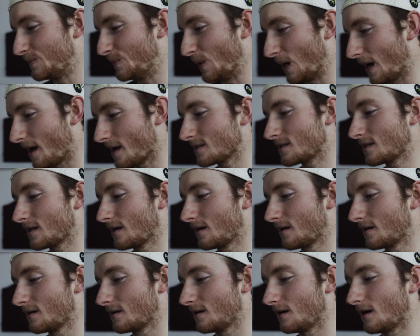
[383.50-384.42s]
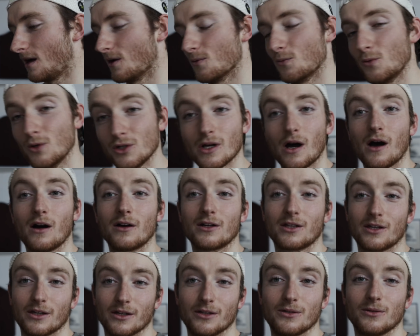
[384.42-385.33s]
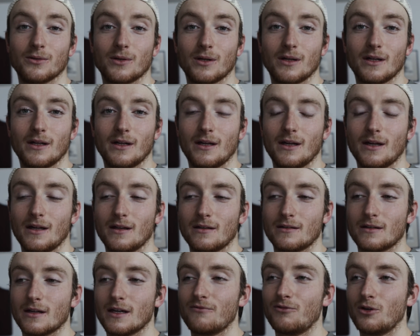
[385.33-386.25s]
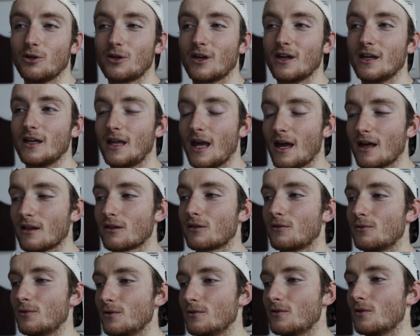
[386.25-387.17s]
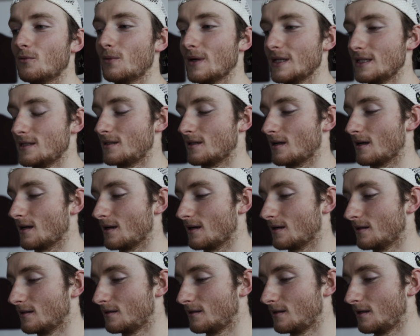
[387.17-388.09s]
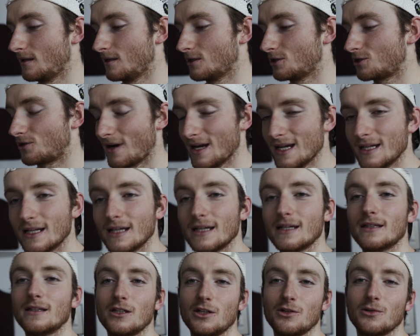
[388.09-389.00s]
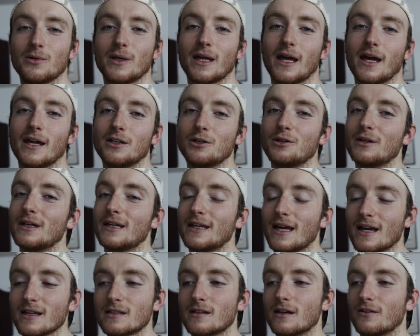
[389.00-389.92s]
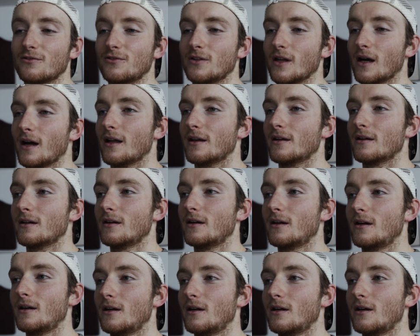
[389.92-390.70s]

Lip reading: But I would argue that if you can get through the winter training in the UK and you can get stuff done,